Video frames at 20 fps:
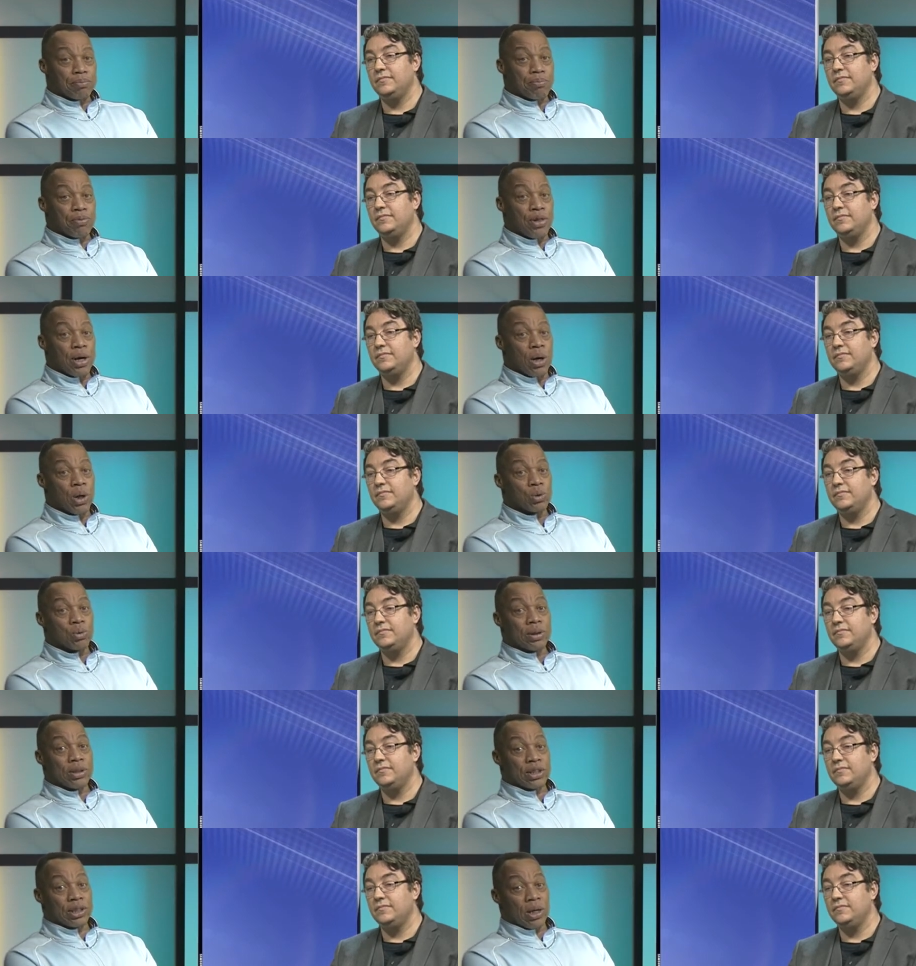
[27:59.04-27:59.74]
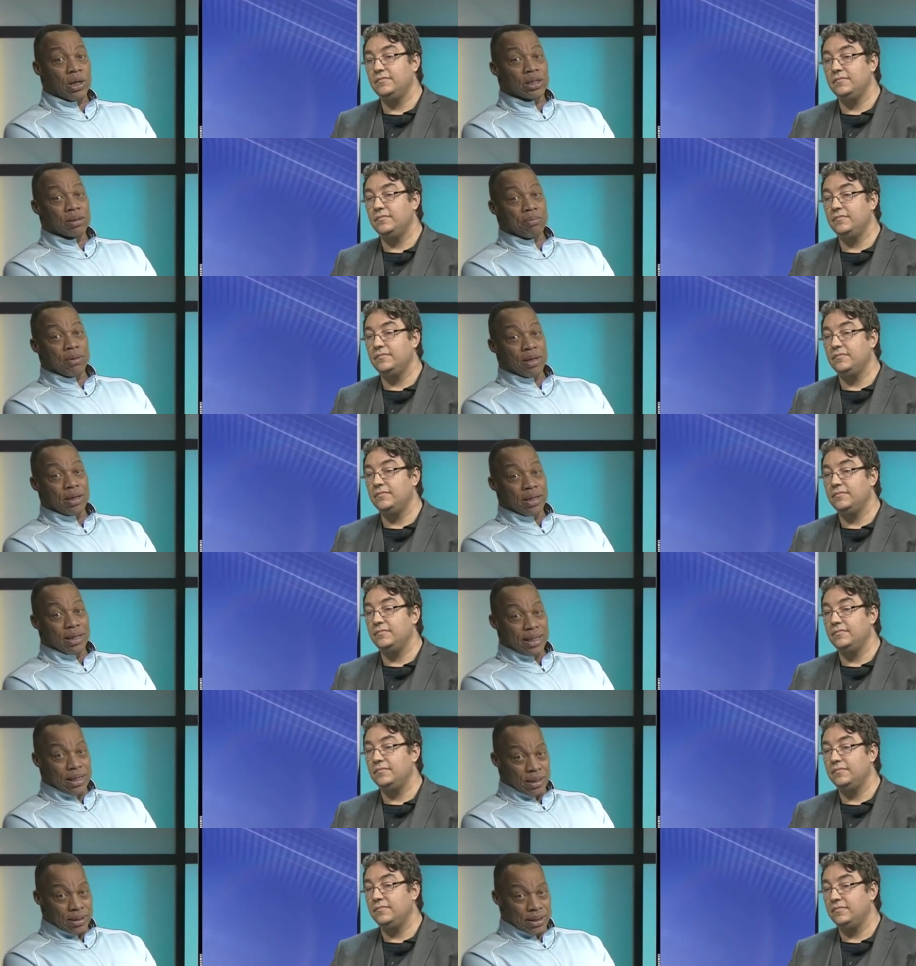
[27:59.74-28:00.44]
Speaker 1: those with serious mental
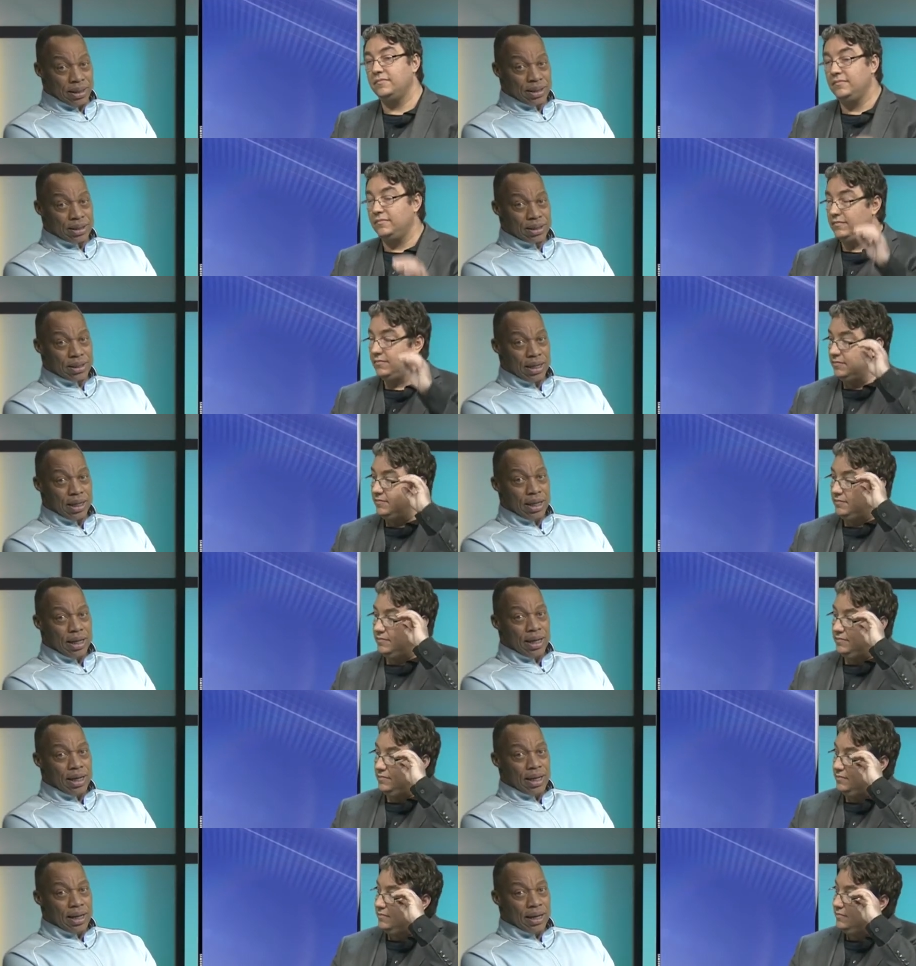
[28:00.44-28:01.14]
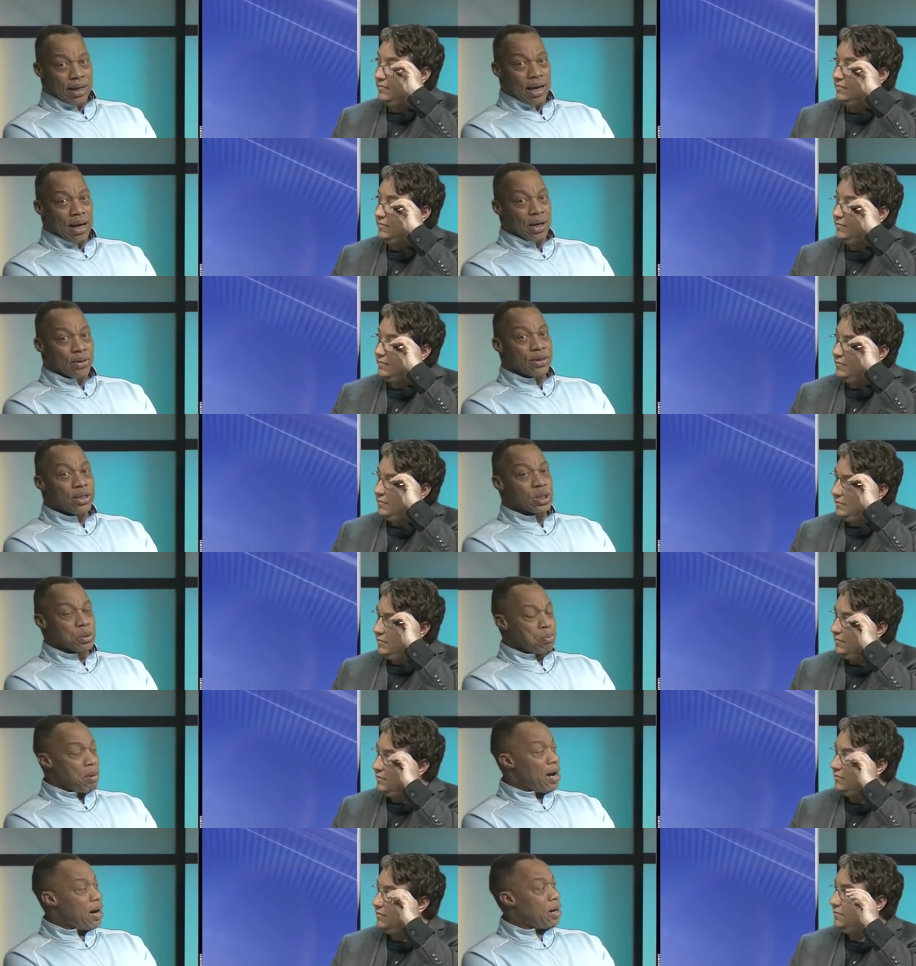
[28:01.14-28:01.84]
illness, health
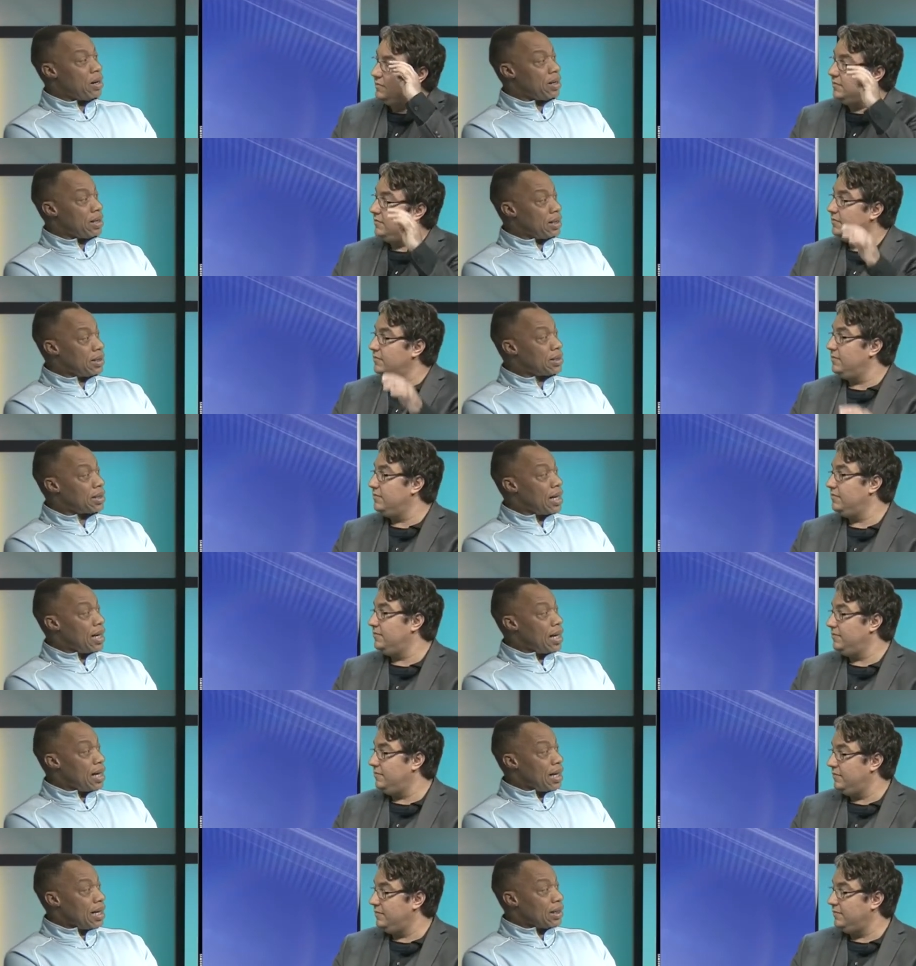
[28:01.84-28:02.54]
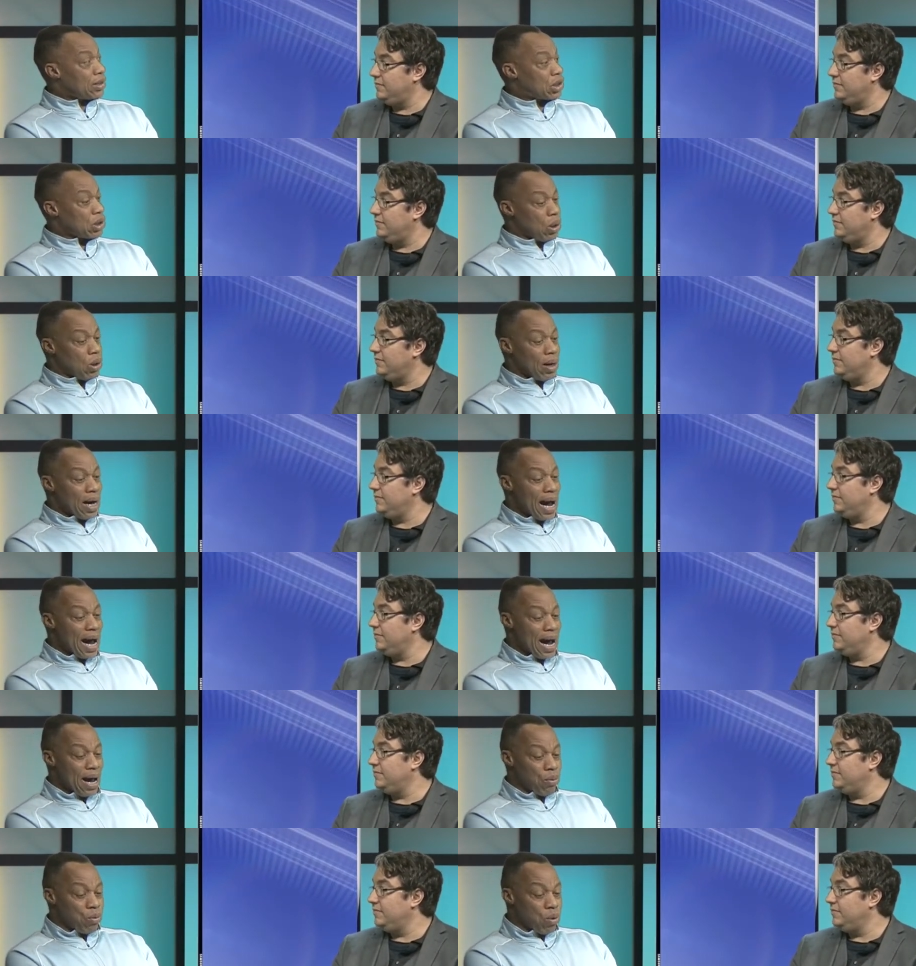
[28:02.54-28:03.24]
disparities. So
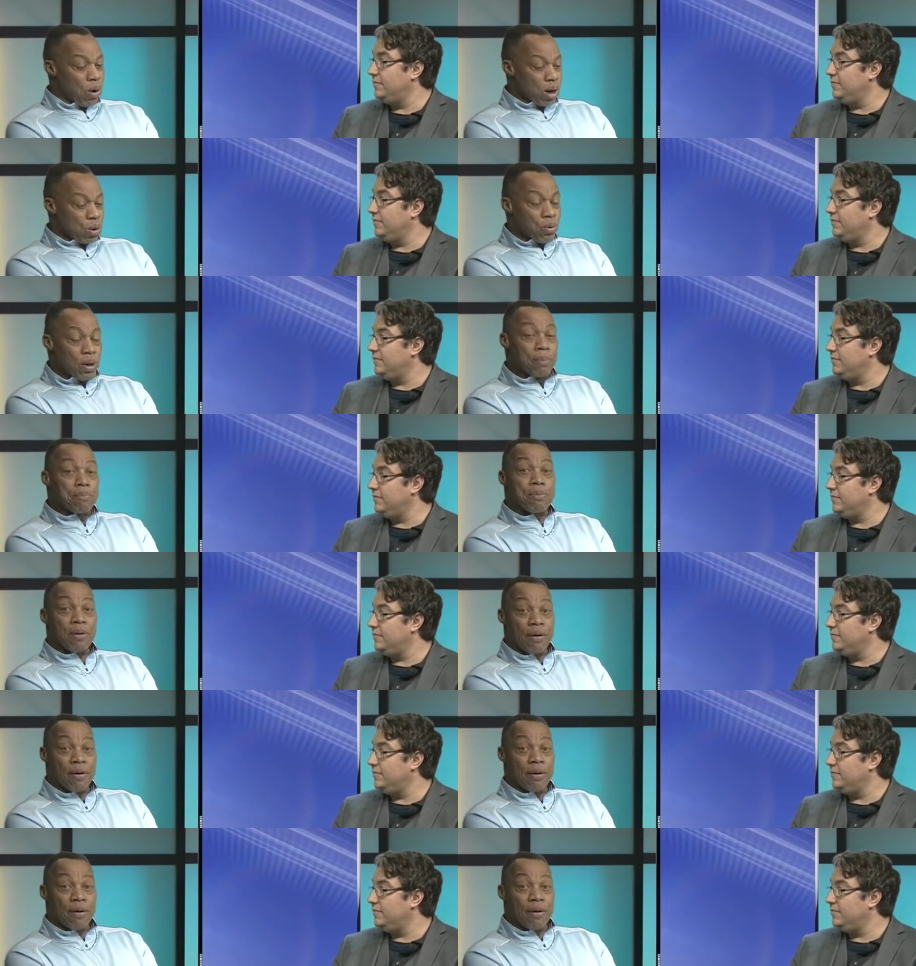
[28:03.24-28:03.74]
I work with